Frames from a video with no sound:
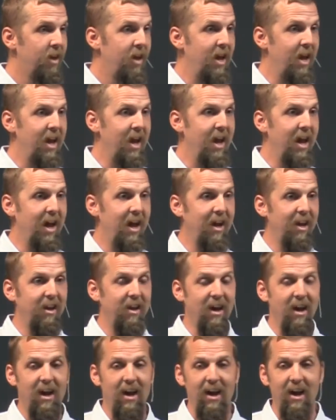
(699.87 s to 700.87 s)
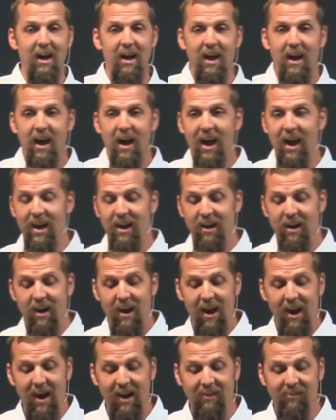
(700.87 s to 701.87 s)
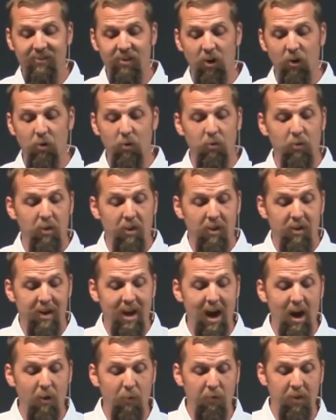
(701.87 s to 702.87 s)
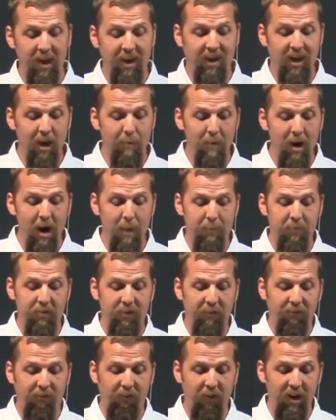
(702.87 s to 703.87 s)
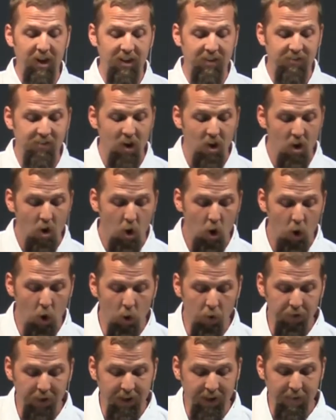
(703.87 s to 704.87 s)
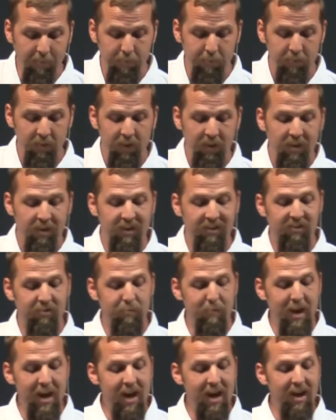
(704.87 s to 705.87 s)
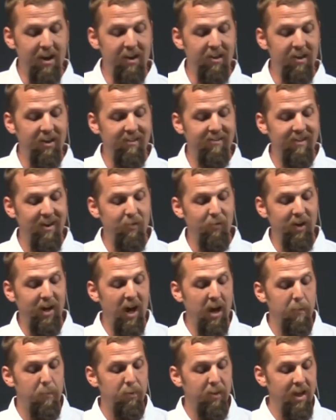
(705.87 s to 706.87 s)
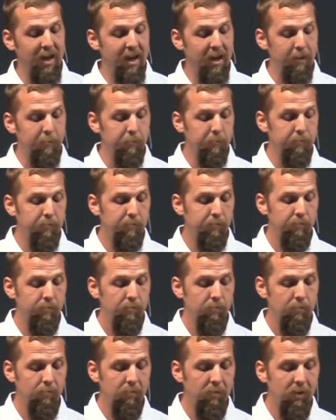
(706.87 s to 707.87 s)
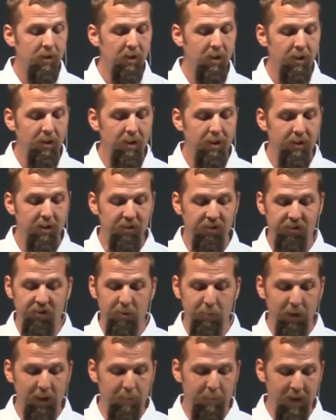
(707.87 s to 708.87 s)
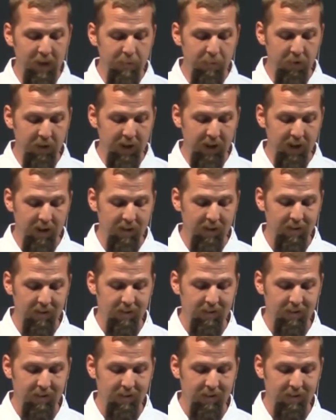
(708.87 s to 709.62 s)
And, uh, and, and so now they come up, the friends holding this man, and they say, We got a plan. There's too many people here.